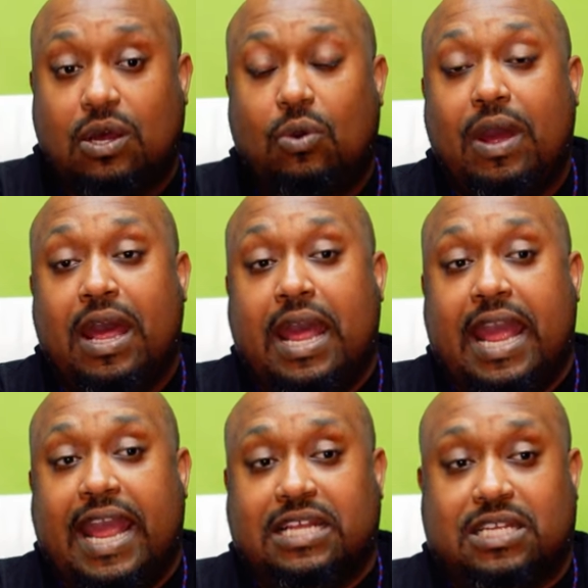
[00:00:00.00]
So
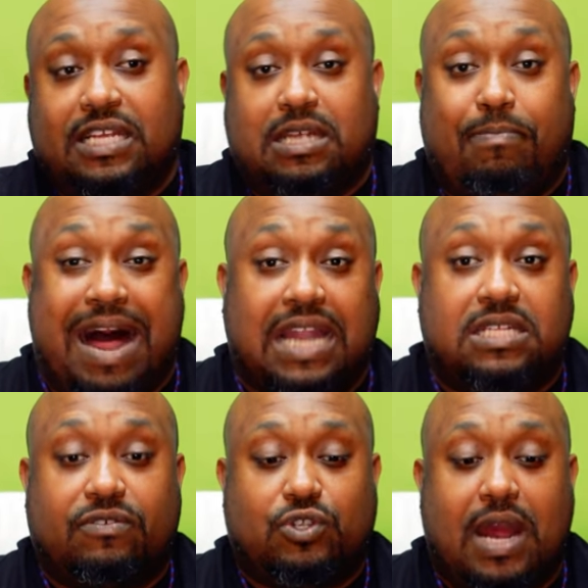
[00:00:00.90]
it's, it's a
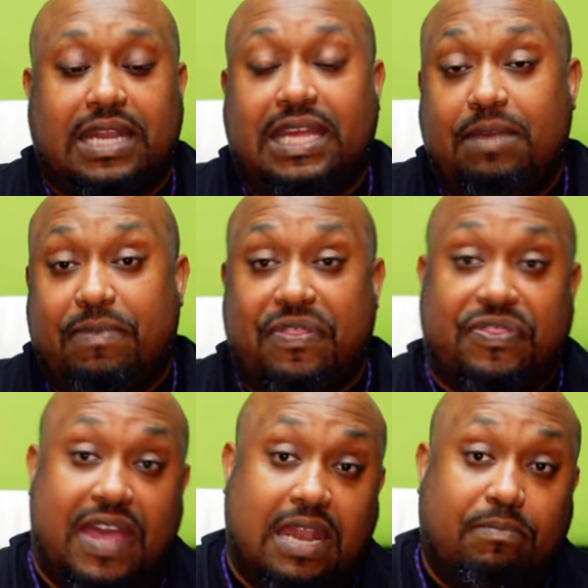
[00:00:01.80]
balance of trying to keep it
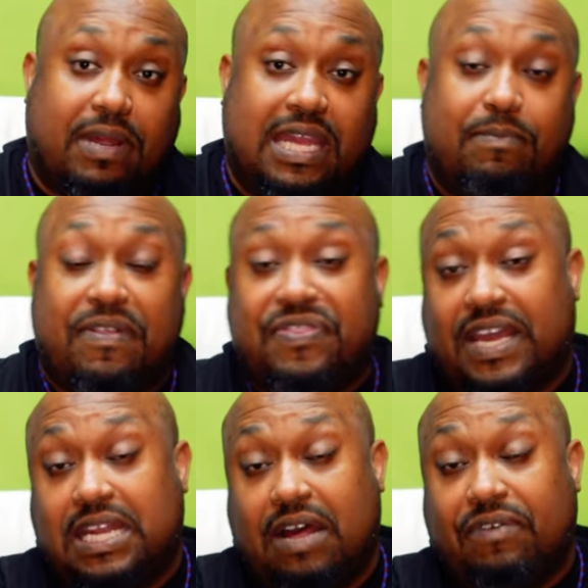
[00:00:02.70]
thin, but keep it
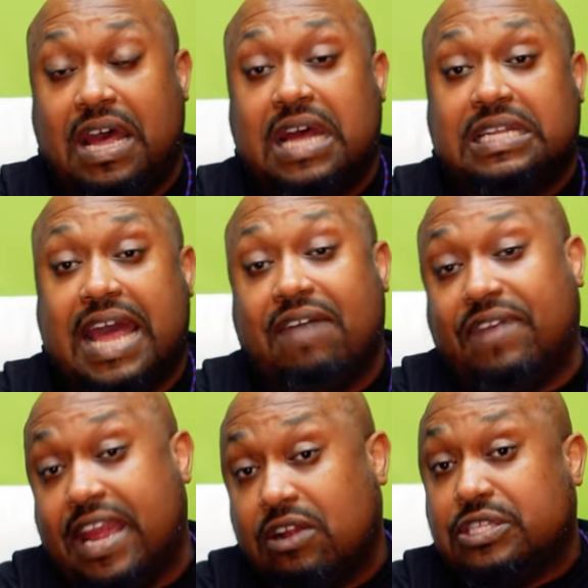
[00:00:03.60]
thick enough to have
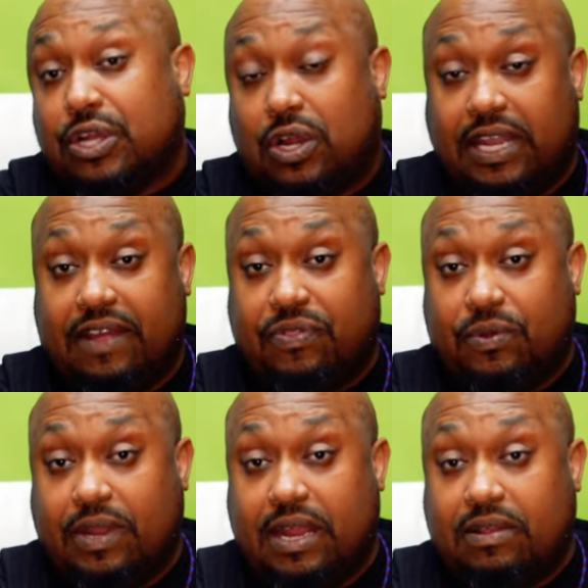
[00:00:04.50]
air circulate
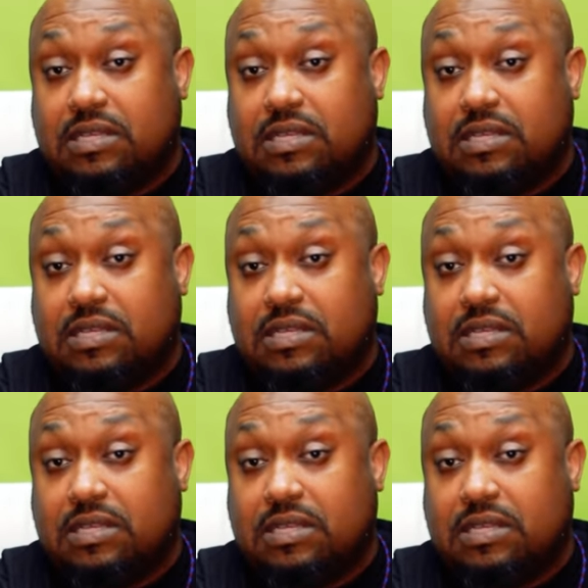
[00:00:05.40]
through it,